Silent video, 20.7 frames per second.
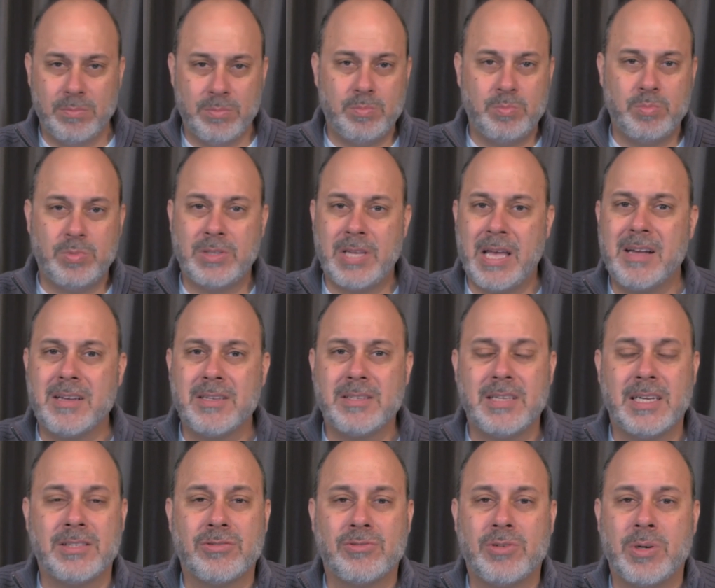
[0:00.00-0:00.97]
text
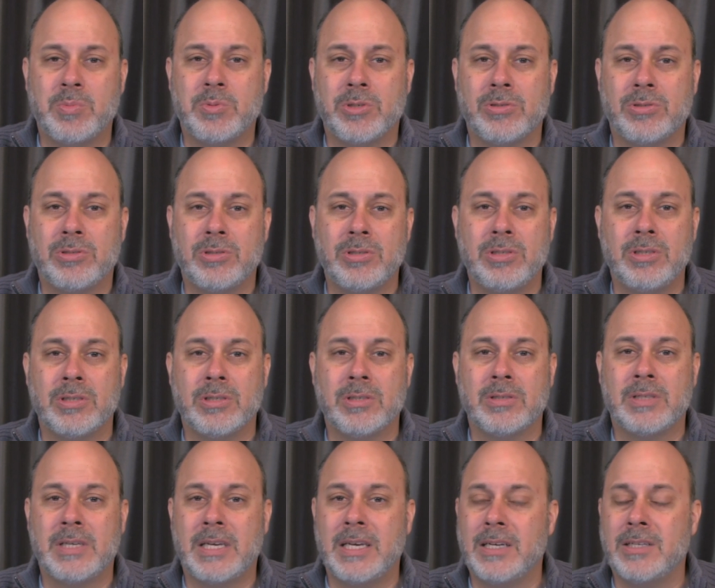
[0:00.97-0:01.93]
that scripture to your
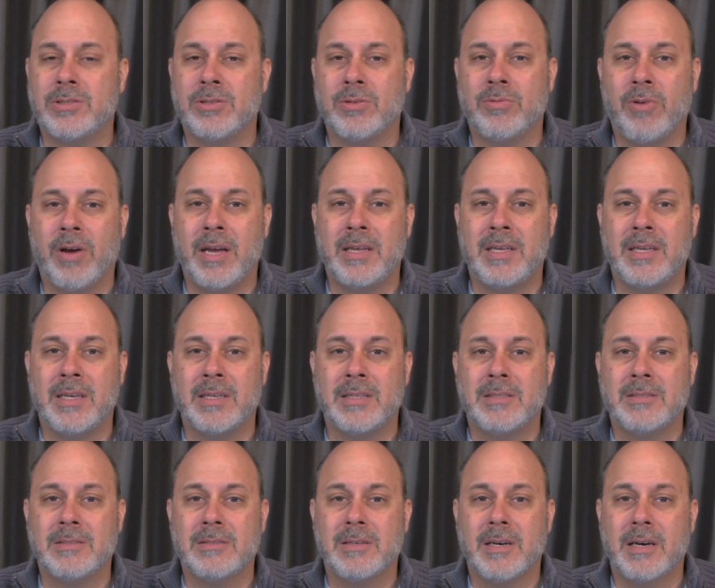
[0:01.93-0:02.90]
kids or
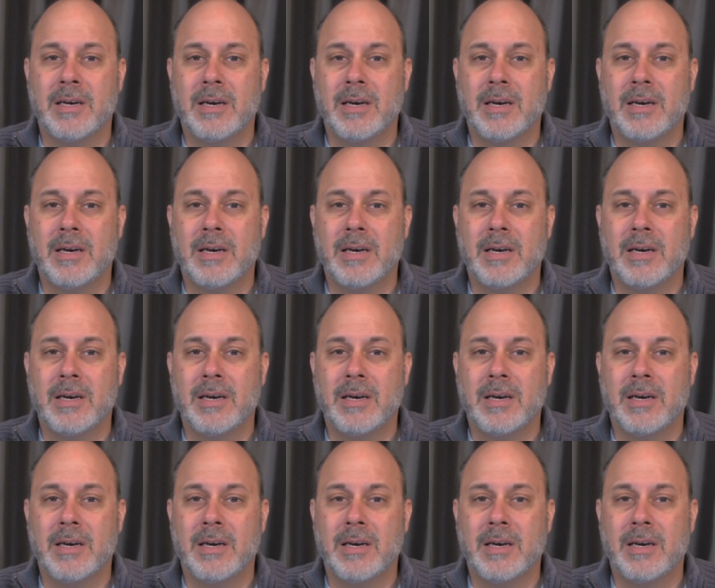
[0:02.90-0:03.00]
grandkids.